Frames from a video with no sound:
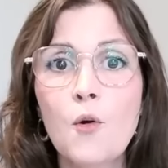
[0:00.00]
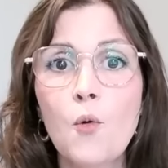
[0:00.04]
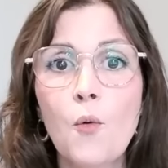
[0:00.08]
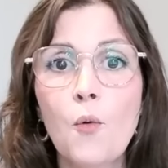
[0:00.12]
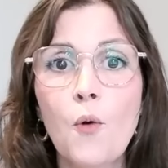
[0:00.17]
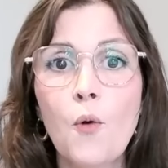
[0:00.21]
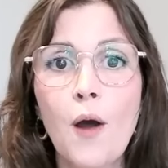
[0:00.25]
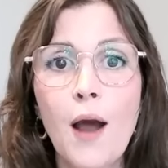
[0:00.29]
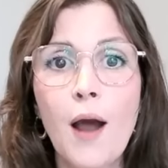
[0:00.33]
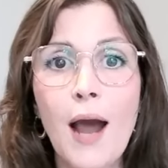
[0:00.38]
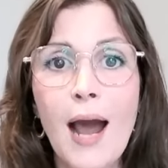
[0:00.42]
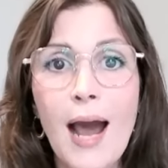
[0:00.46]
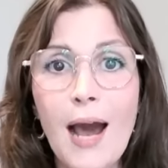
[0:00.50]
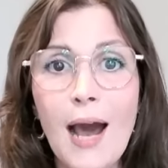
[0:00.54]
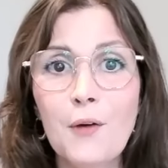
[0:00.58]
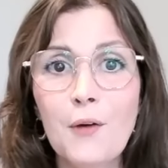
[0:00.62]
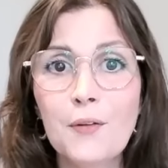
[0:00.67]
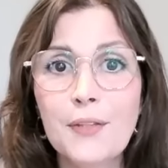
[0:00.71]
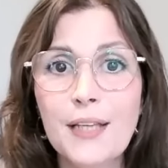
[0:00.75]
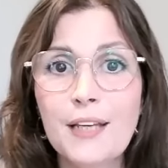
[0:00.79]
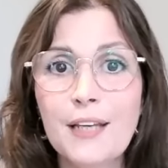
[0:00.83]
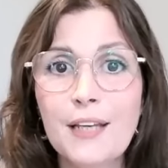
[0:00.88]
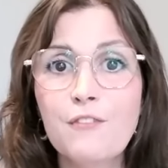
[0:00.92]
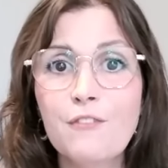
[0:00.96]
how
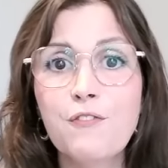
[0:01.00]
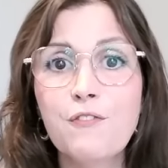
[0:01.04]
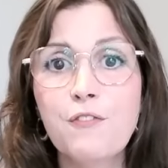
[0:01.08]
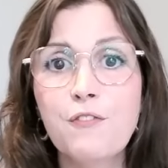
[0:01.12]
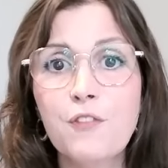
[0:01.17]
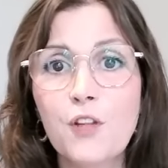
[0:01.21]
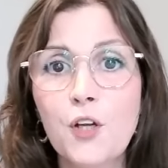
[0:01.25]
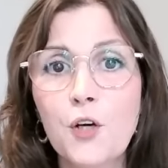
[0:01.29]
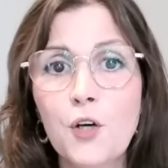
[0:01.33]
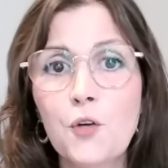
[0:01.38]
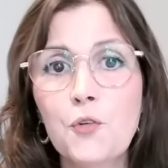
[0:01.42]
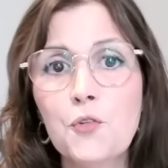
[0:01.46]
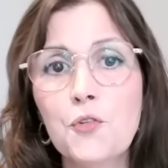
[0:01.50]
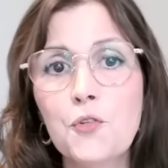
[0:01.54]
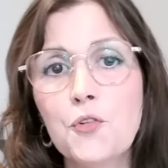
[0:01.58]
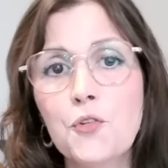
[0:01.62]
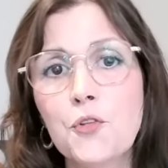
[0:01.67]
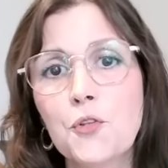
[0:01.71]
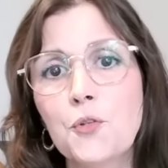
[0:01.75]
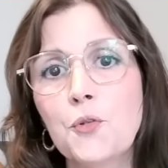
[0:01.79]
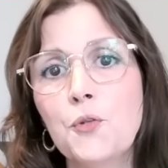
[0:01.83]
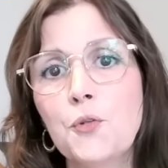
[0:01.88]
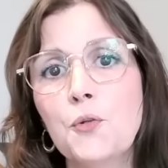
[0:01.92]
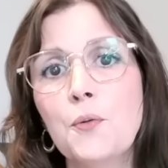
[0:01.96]
they flow
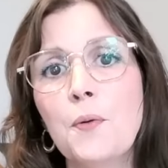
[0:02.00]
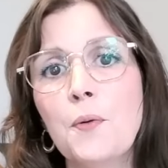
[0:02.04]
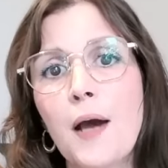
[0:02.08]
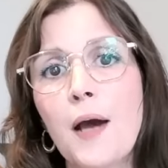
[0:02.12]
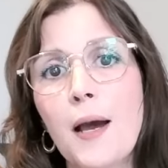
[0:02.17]
through a